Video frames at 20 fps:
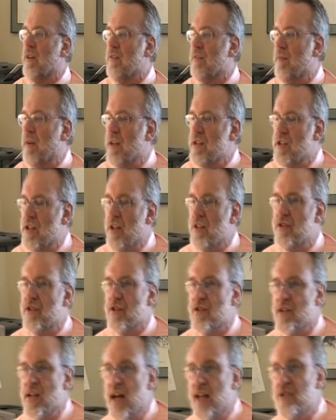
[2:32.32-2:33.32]
My sense
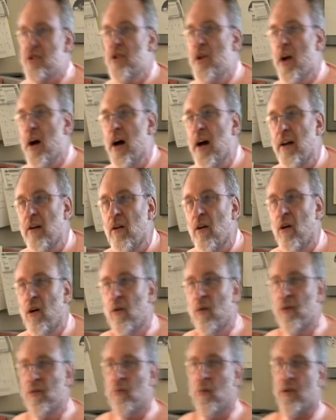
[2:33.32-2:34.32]
is that's not
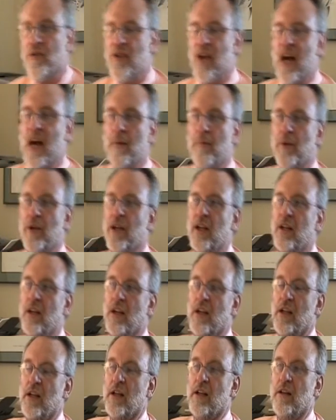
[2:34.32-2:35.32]
always what's
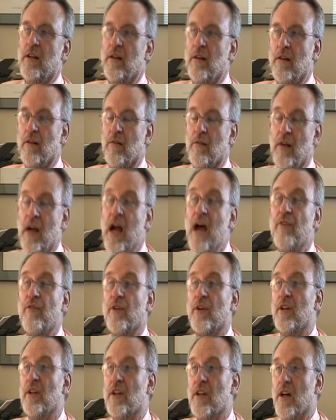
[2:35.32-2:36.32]
happening in
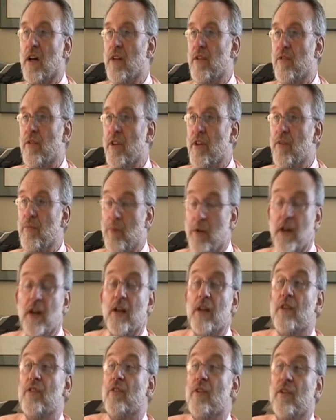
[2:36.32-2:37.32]
African countries, but
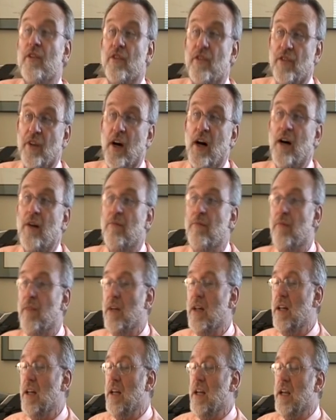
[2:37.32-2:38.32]
it is in some.
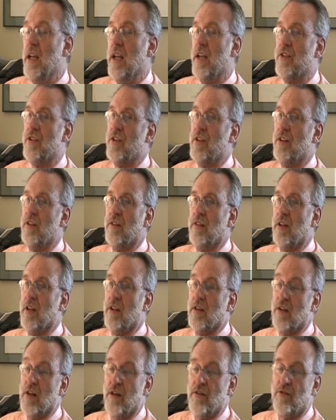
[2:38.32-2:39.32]
It's
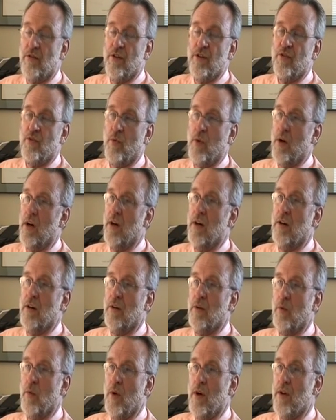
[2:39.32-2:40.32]
in countries
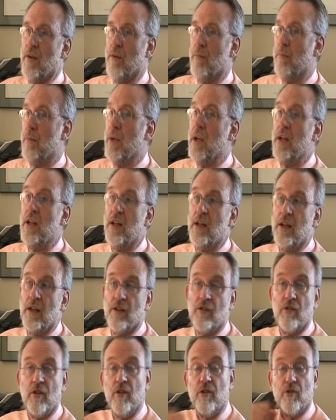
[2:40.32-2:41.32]
where the media
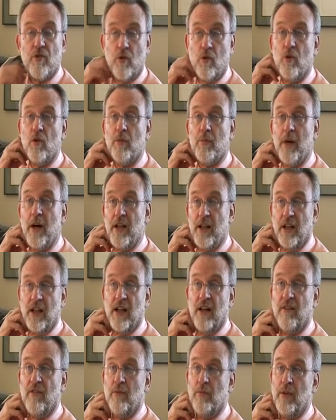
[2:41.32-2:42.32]
is controlled by the
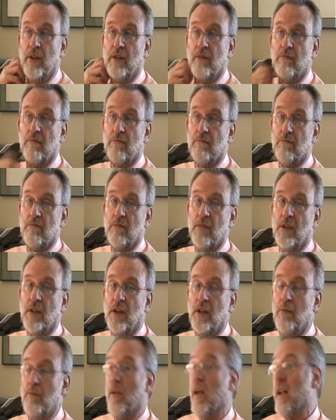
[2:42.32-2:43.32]
government,
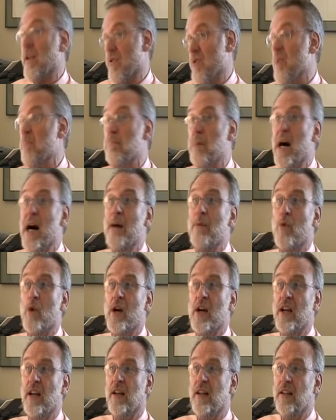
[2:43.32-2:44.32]
like
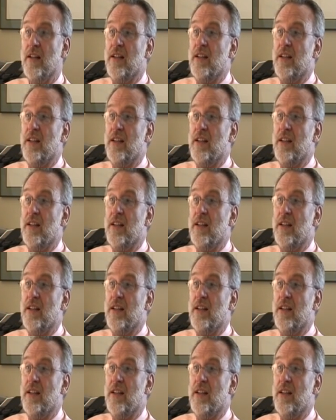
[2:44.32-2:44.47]
Zimbabwe.